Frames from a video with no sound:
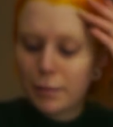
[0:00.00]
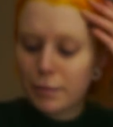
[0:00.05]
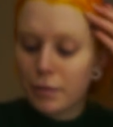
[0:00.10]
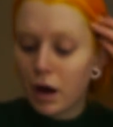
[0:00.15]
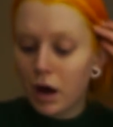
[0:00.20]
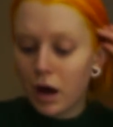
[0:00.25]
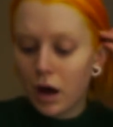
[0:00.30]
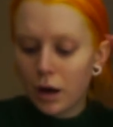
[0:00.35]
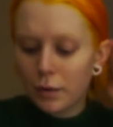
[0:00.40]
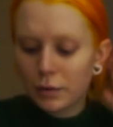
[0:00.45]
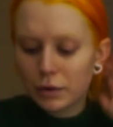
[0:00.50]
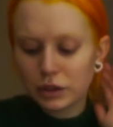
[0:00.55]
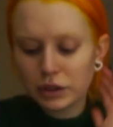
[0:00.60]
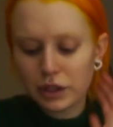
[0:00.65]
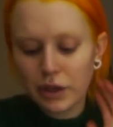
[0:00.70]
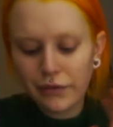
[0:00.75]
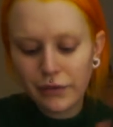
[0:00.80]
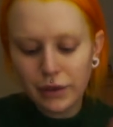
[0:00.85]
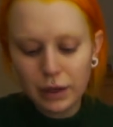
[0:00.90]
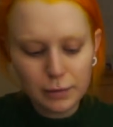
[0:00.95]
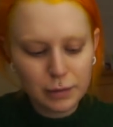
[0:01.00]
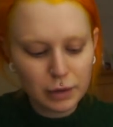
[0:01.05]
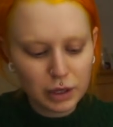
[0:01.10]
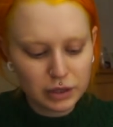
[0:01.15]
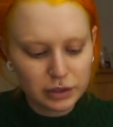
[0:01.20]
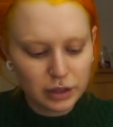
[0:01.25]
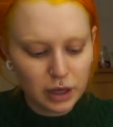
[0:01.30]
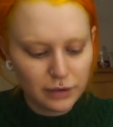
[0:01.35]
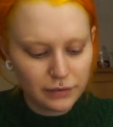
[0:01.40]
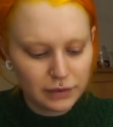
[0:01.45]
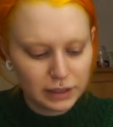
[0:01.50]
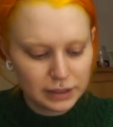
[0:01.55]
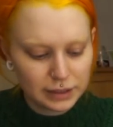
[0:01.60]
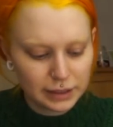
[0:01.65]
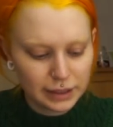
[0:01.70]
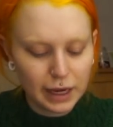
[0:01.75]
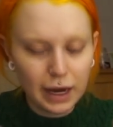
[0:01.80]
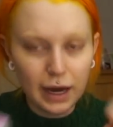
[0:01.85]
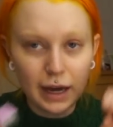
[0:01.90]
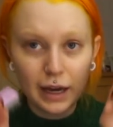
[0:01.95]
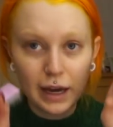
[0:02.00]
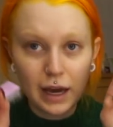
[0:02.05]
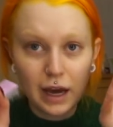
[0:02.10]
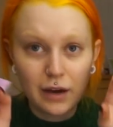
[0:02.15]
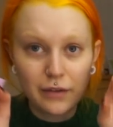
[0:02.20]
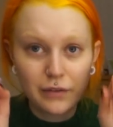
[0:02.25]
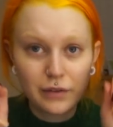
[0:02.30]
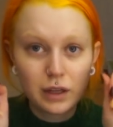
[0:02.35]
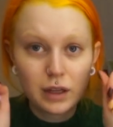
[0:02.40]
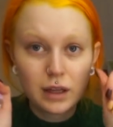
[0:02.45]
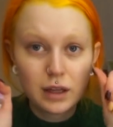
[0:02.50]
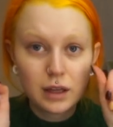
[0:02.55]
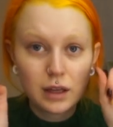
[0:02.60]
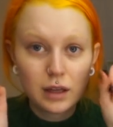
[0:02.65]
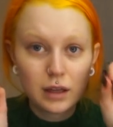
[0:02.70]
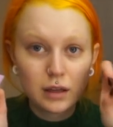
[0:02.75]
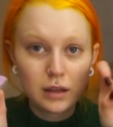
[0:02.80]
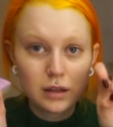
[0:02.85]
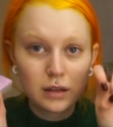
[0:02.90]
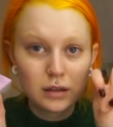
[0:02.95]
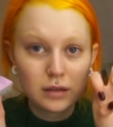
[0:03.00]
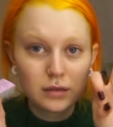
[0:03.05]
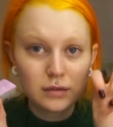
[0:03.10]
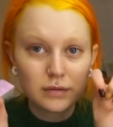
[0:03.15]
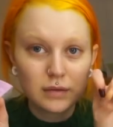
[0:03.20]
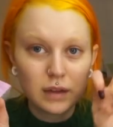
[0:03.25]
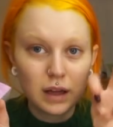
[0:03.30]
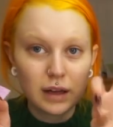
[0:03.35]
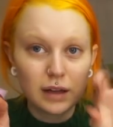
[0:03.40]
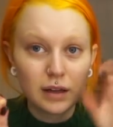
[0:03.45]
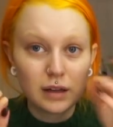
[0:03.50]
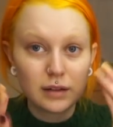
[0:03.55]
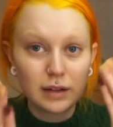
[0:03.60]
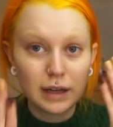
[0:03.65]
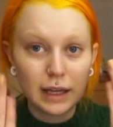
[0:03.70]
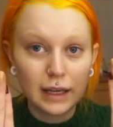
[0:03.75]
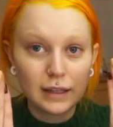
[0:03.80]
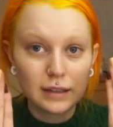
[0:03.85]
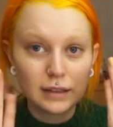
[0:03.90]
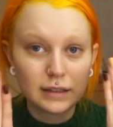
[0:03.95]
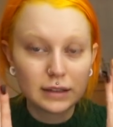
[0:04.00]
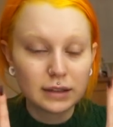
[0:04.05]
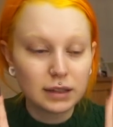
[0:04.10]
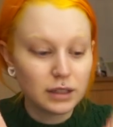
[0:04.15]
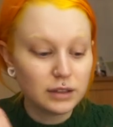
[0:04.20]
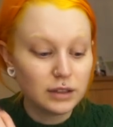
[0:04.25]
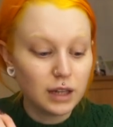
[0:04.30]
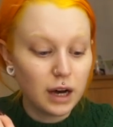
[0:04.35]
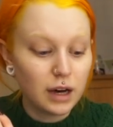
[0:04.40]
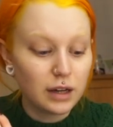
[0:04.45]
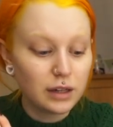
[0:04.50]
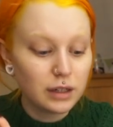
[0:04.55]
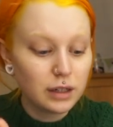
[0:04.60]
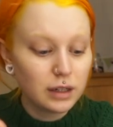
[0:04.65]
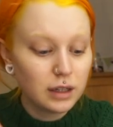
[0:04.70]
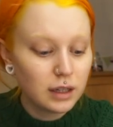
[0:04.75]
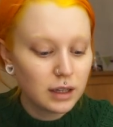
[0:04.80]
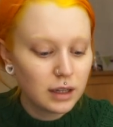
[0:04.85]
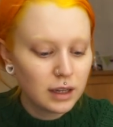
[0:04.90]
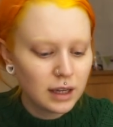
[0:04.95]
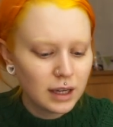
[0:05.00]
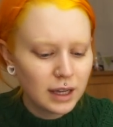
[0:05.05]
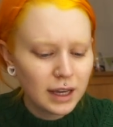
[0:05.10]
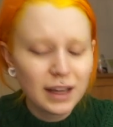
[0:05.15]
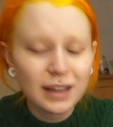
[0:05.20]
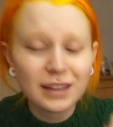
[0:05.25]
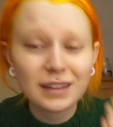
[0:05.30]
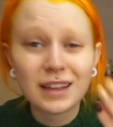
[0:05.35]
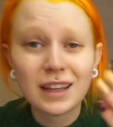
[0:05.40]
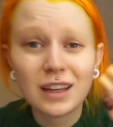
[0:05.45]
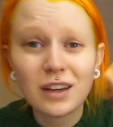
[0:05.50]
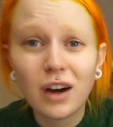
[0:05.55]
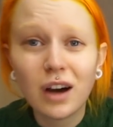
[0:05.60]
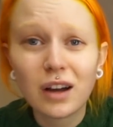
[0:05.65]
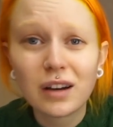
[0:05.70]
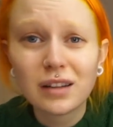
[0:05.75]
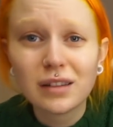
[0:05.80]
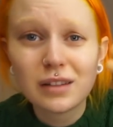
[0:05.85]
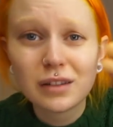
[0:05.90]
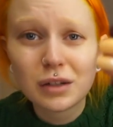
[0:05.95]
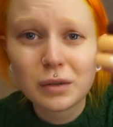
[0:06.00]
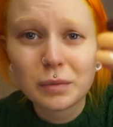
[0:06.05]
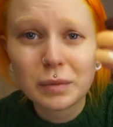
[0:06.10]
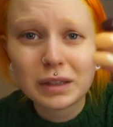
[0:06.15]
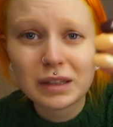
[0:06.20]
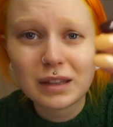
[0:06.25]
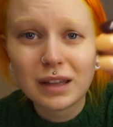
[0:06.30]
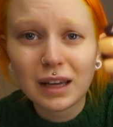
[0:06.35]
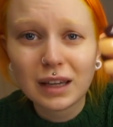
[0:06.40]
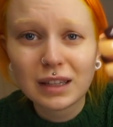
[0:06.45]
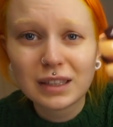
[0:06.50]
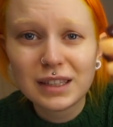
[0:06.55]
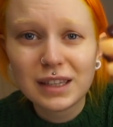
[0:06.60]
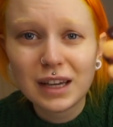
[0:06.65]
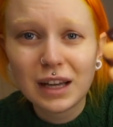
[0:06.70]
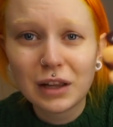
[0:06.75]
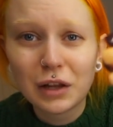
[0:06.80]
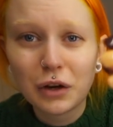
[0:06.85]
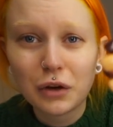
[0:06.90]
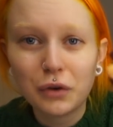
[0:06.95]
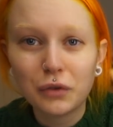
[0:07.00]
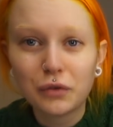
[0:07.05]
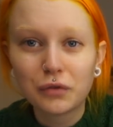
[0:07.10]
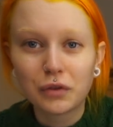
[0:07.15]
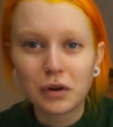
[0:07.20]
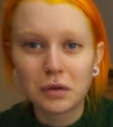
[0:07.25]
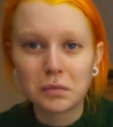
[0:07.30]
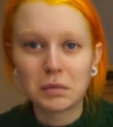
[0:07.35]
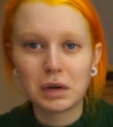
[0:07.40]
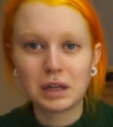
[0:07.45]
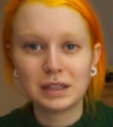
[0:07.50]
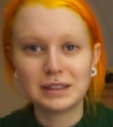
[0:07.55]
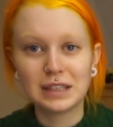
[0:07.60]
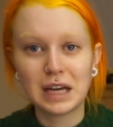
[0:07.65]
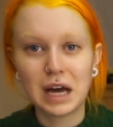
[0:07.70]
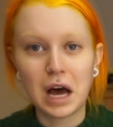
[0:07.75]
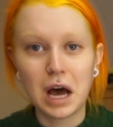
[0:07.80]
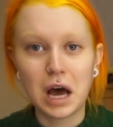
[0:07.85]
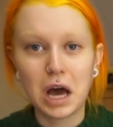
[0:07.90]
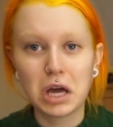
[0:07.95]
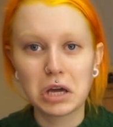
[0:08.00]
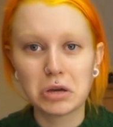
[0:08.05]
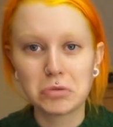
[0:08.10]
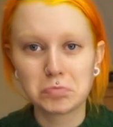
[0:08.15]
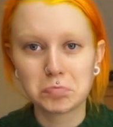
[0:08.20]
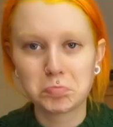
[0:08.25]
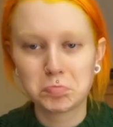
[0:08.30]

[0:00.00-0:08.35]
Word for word: mom or something, because obviously I have nails done and they got a little bit like yellow from my dye.